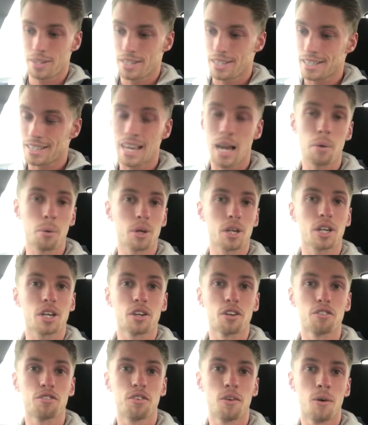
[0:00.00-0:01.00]
you get what you can
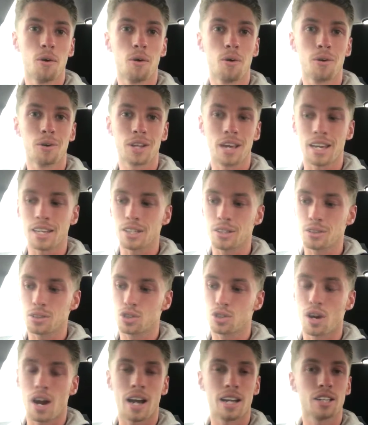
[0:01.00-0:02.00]
afford and you
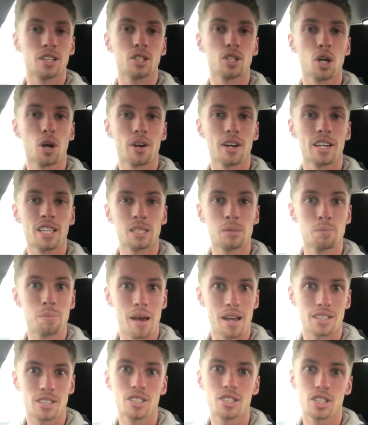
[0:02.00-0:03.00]
try and enjoy it as
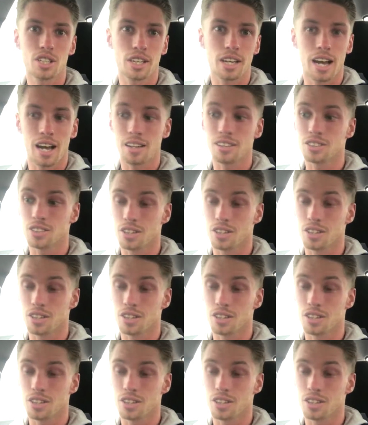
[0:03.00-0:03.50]
best as you can.